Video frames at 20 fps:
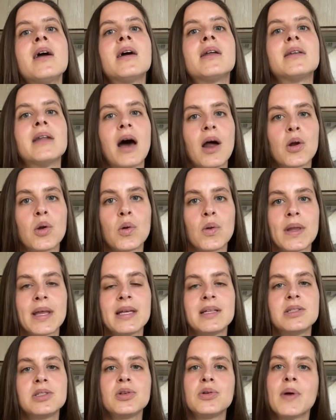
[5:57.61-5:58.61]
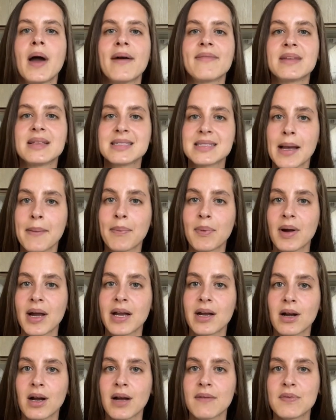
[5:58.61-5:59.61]
Not only do you have the
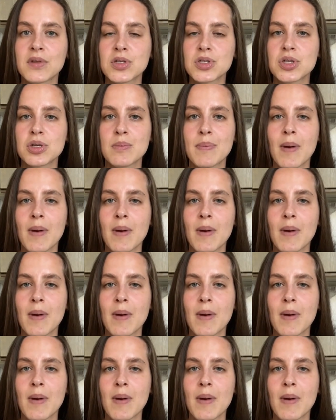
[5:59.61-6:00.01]
separator of the 2